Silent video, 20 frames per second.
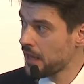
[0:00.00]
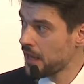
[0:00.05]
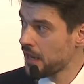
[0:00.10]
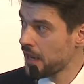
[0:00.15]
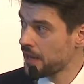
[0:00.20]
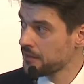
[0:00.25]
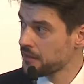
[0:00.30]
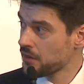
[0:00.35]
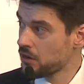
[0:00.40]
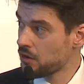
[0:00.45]

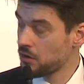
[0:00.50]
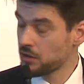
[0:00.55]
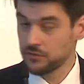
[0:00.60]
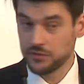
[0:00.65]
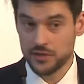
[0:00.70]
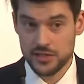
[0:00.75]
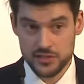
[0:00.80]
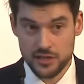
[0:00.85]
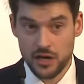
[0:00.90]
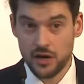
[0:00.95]
and the
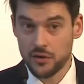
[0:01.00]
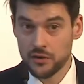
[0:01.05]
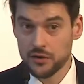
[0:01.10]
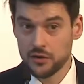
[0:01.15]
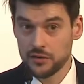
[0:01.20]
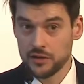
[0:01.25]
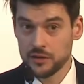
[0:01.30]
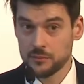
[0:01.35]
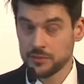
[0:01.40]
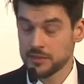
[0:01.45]
conflicts are
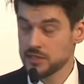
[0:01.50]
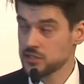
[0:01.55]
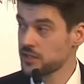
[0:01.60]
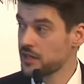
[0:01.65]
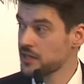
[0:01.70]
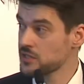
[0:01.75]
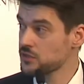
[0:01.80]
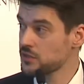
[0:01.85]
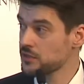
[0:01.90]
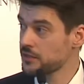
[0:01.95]
occurring
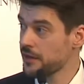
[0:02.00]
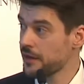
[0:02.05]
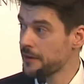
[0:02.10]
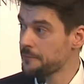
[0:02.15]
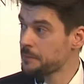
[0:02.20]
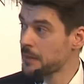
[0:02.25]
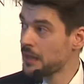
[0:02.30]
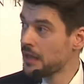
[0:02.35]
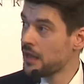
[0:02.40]
precisely there.